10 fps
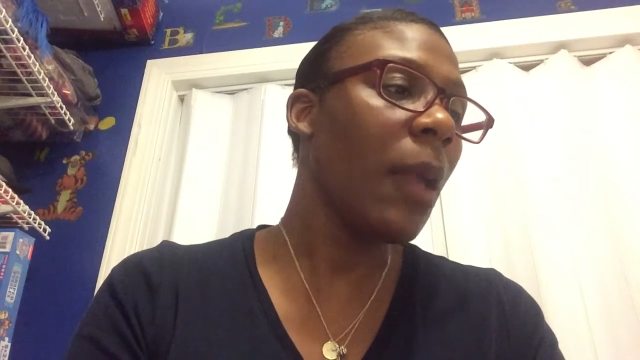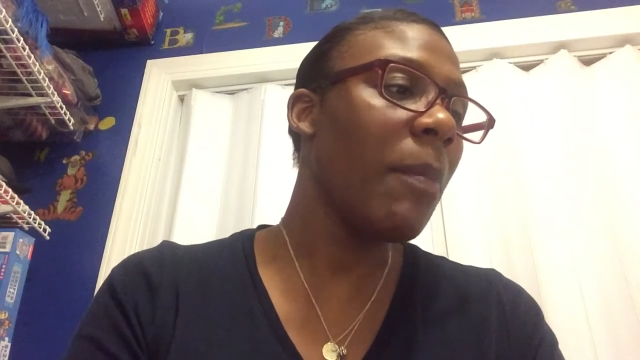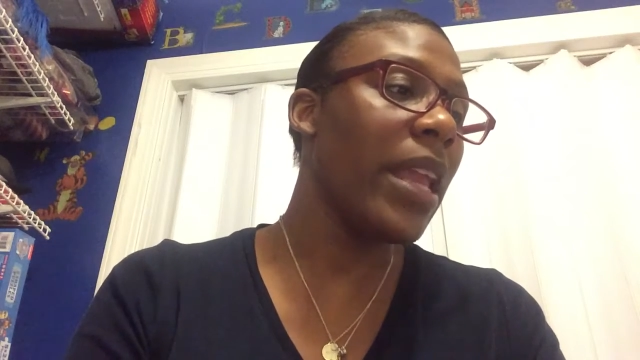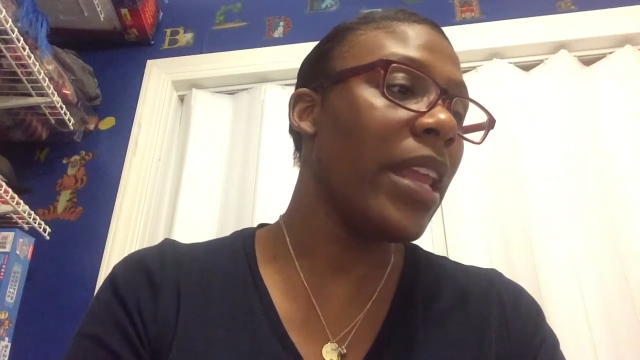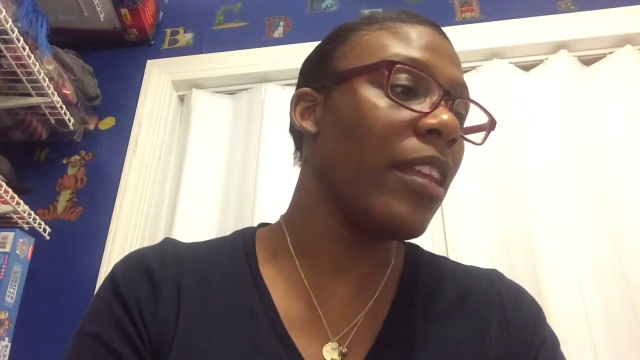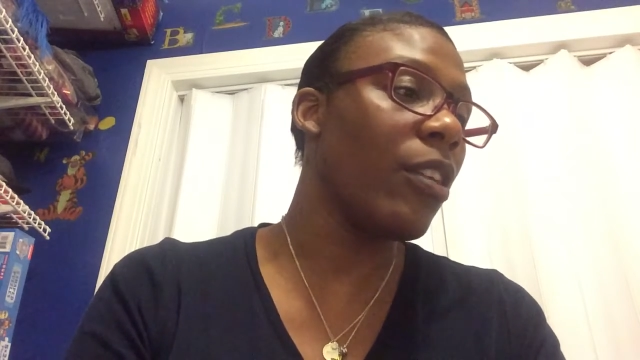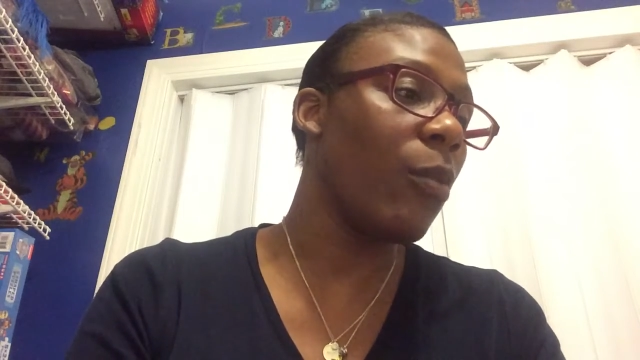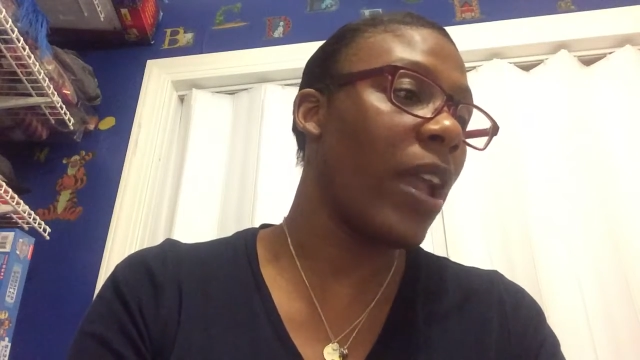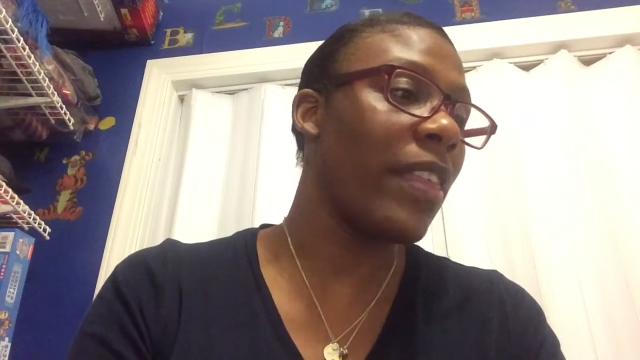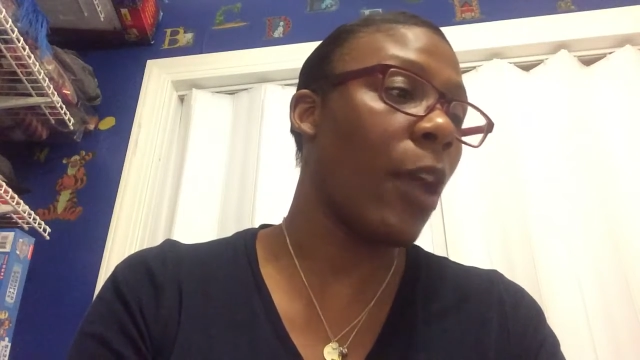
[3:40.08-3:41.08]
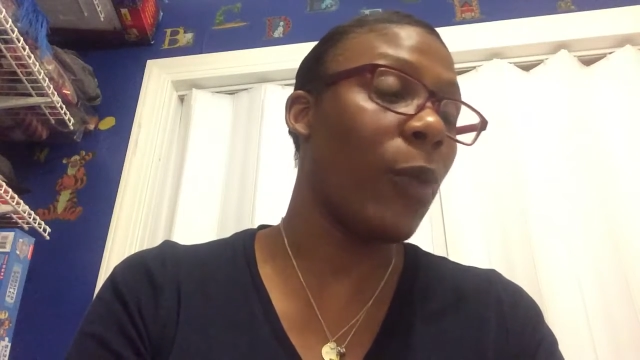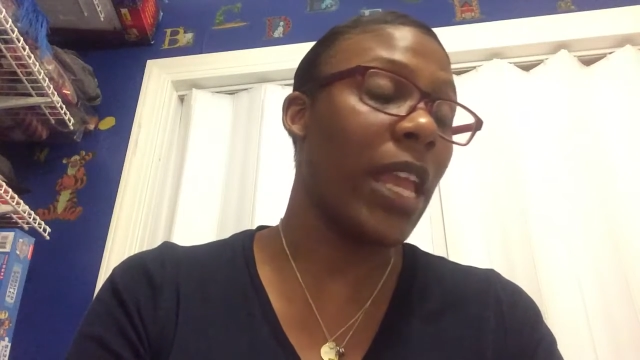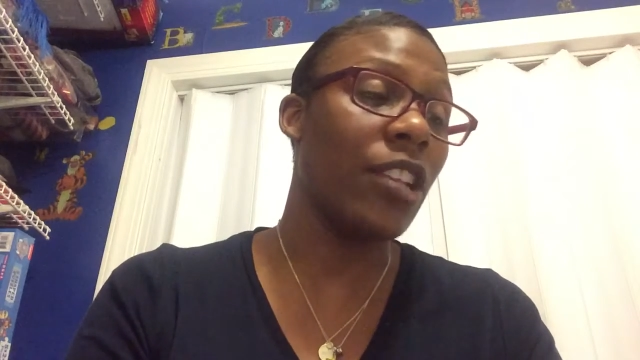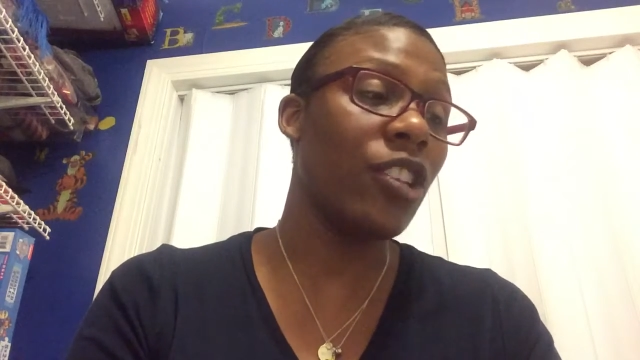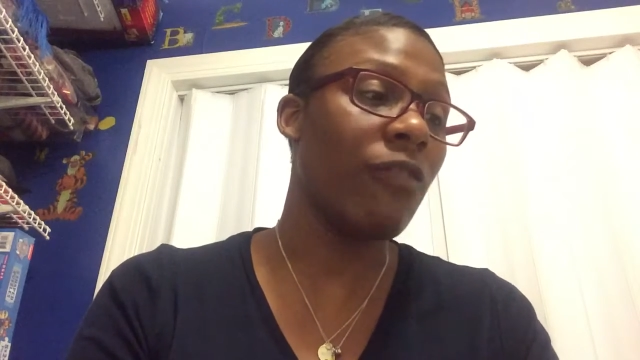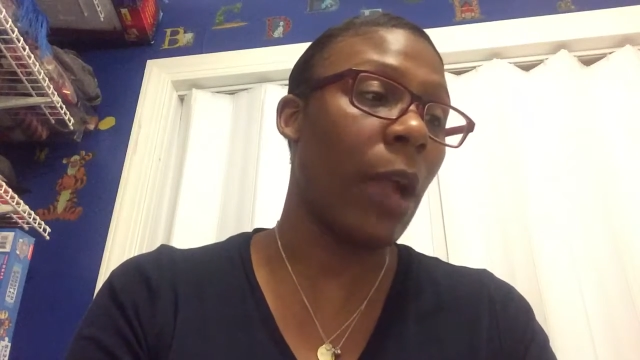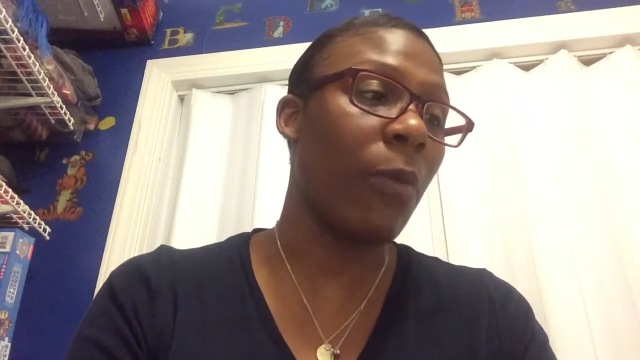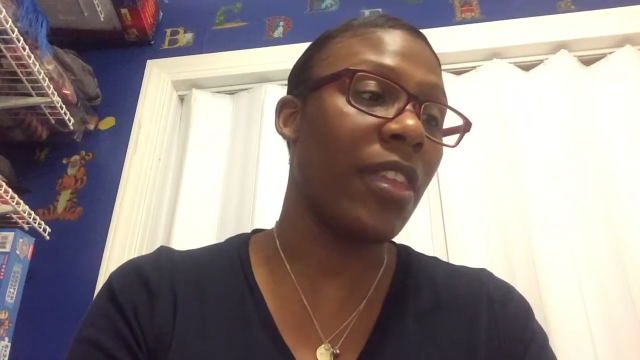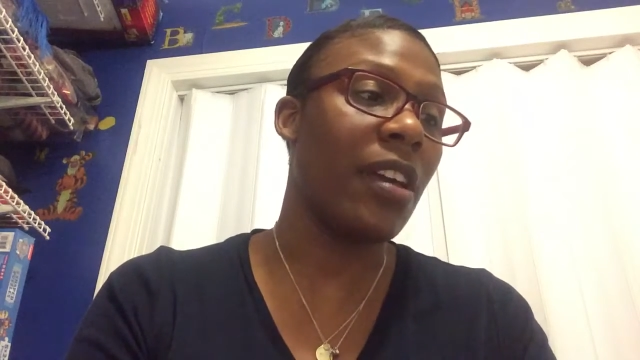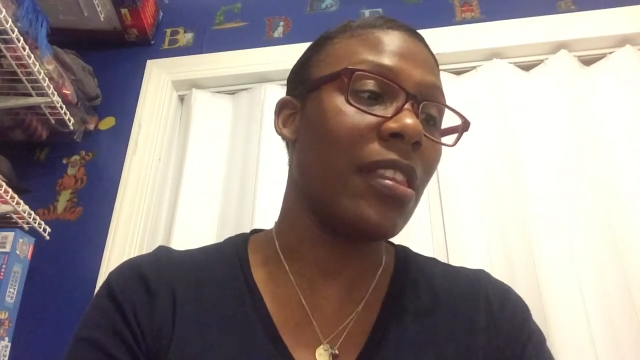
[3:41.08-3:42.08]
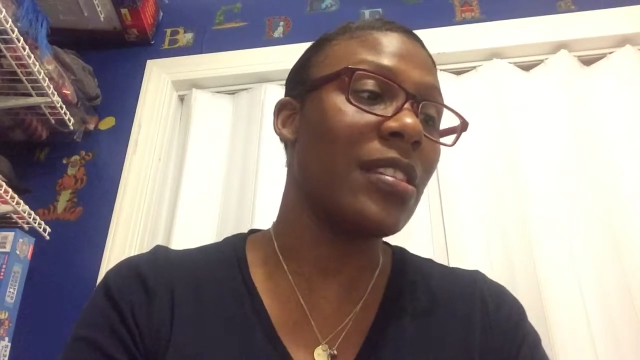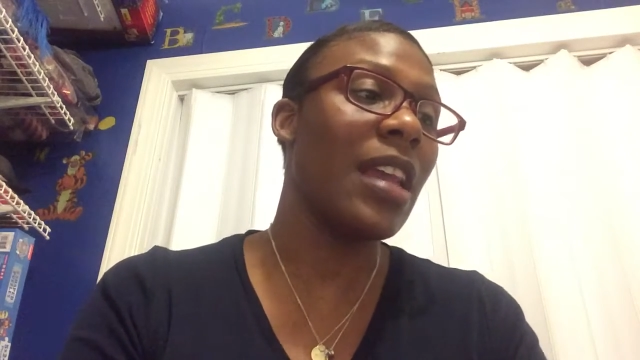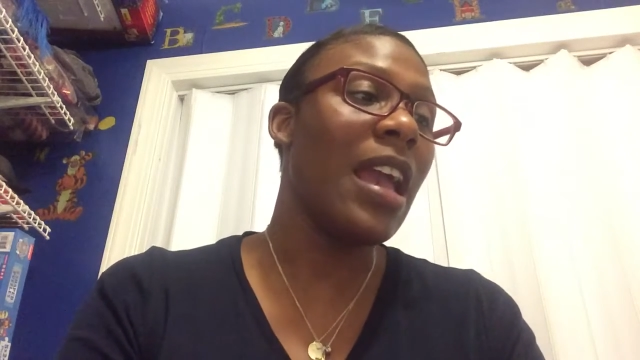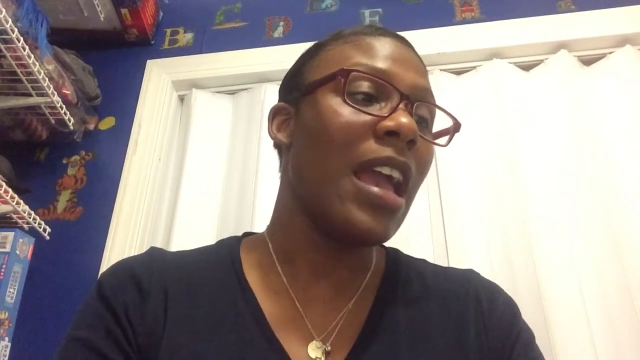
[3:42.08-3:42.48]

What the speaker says: meaning the way that we interact with others.